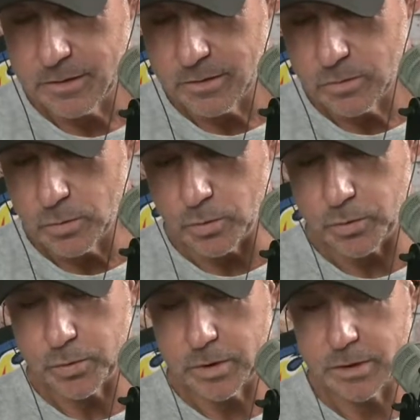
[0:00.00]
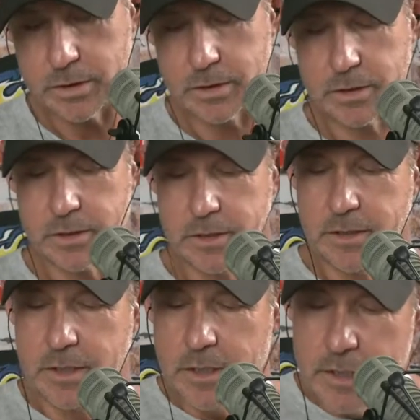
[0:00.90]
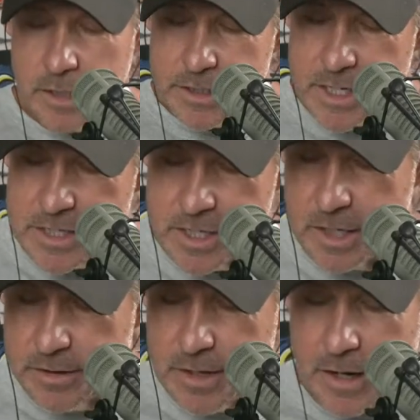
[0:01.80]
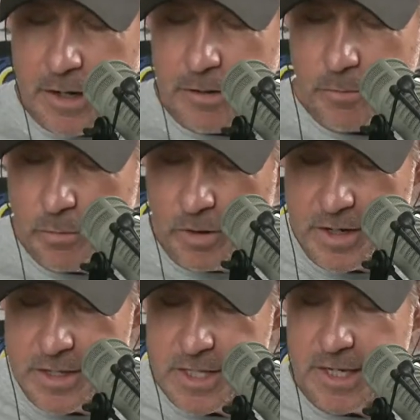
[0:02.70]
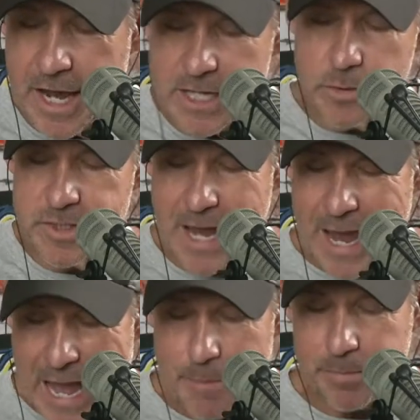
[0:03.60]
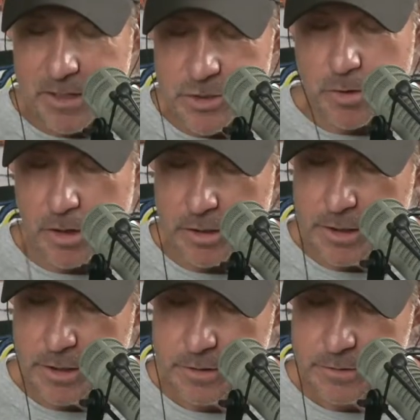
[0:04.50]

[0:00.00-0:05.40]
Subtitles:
Oof. Says that Gates was a happy drunk.